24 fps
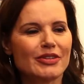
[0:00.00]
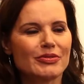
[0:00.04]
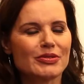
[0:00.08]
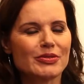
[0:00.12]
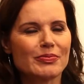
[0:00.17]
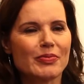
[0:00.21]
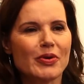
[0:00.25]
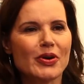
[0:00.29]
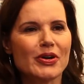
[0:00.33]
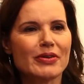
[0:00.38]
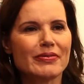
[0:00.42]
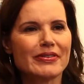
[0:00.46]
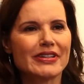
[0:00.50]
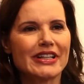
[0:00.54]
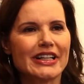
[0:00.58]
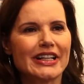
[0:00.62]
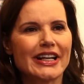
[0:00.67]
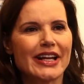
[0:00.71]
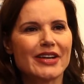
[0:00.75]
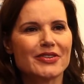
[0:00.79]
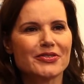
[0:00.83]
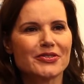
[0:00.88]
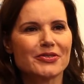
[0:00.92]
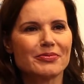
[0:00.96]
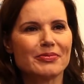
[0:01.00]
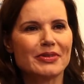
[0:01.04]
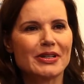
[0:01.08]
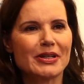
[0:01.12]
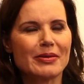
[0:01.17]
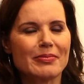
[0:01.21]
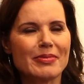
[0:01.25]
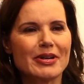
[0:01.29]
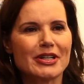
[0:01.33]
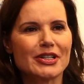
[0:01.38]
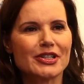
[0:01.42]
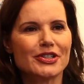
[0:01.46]
was part of an announcement
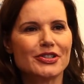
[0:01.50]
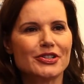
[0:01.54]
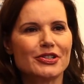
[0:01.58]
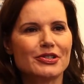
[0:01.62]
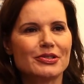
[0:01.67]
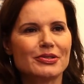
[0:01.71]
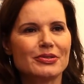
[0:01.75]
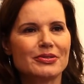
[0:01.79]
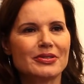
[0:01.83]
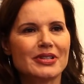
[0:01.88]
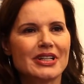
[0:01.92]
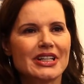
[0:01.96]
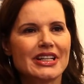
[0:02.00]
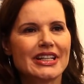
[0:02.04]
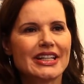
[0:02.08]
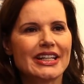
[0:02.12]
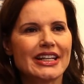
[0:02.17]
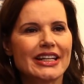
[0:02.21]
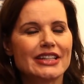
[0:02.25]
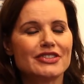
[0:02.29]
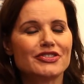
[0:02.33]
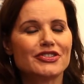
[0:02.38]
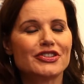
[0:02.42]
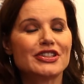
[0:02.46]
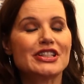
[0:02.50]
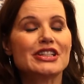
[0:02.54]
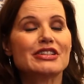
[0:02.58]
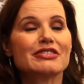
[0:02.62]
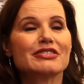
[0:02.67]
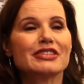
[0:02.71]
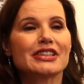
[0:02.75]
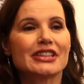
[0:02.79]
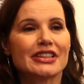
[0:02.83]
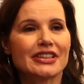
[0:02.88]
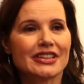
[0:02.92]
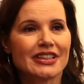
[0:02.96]
about a new
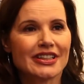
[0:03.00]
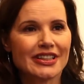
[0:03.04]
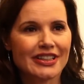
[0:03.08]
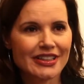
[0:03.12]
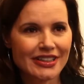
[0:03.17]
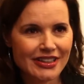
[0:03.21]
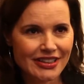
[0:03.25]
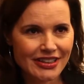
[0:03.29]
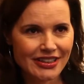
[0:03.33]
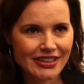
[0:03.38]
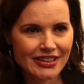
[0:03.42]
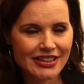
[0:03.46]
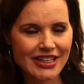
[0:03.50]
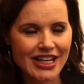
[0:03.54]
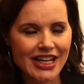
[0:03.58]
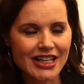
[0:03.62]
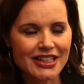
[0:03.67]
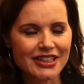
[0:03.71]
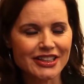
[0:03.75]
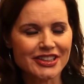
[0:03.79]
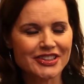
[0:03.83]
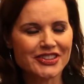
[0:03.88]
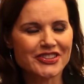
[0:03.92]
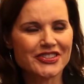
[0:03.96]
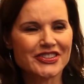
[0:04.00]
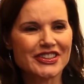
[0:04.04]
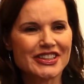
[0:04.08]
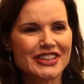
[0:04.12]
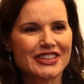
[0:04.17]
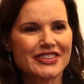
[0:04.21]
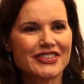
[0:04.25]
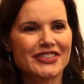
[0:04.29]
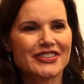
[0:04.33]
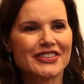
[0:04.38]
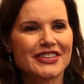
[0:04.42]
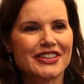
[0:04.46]
engineering college
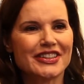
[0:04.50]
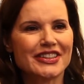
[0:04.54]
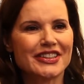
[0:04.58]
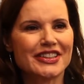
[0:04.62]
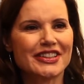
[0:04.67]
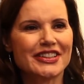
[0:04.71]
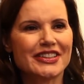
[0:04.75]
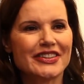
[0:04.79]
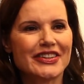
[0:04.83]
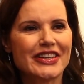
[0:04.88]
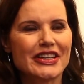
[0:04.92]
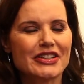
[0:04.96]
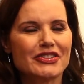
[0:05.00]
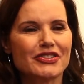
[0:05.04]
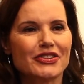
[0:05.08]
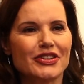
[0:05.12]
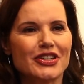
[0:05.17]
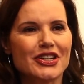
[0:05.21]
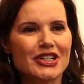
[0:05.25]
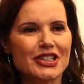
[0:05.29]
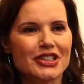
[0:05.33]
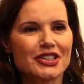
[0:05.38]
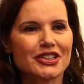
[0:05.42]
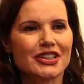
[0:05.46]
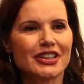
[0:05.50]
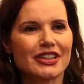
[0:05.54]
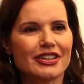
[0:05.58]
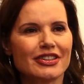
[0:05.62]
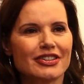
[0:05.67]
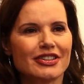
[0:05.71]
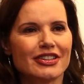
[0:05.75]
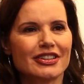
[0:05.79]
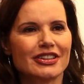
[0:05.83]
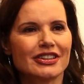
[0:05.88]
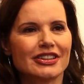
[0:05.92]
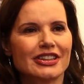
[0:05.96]
that's uh, that's launching
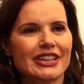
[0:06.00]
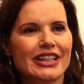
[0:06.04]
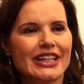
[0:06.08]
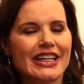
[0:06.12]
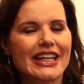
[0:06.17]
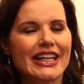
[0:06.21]
called